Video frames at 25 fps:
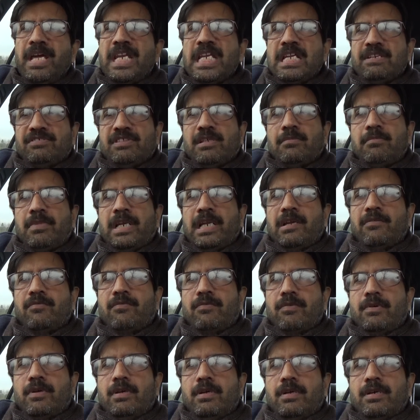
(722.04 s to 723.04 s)
many of them live
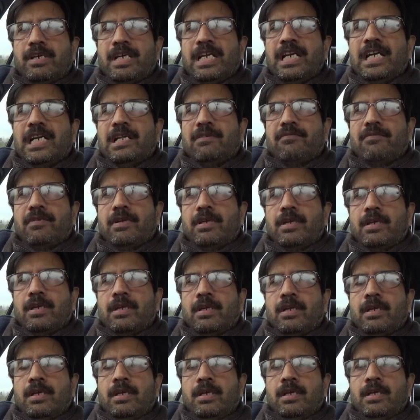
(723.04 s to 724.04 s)
relatively
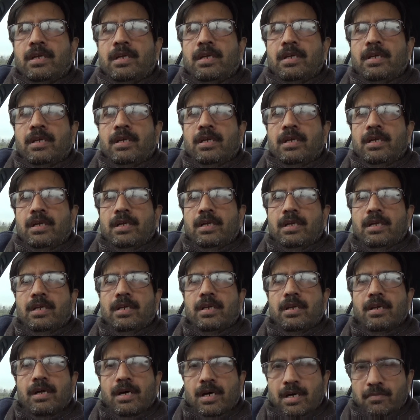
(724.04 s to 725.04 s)

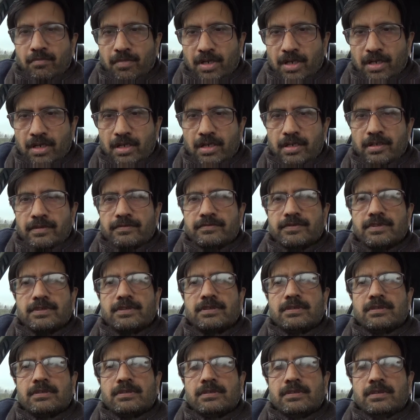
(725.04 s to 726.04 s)
normal lives
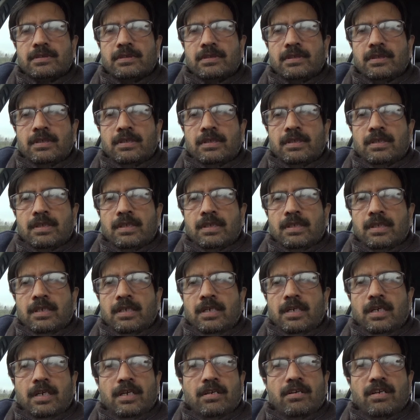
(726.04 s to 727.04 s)

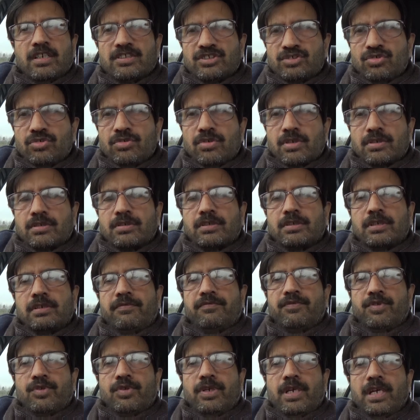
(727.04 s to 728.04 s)
and ask your doctor
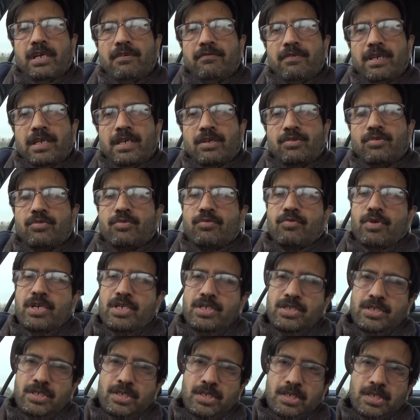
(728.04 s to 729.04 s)
if you have any
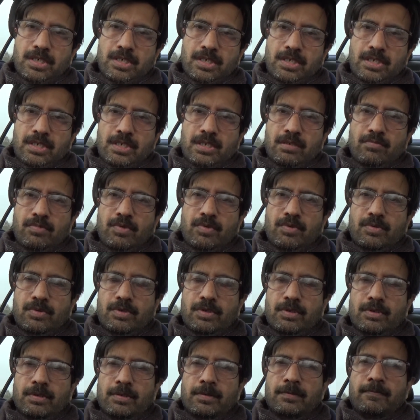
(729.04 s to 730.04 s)
questions
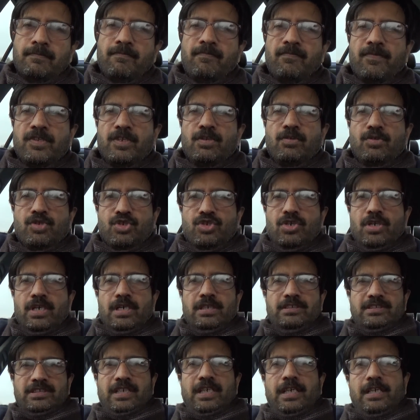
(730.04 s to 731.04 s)
about your
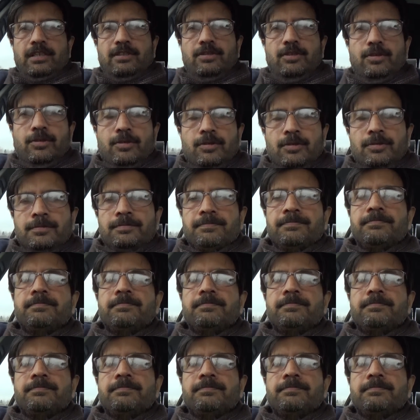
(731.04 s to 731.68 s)
child's health you know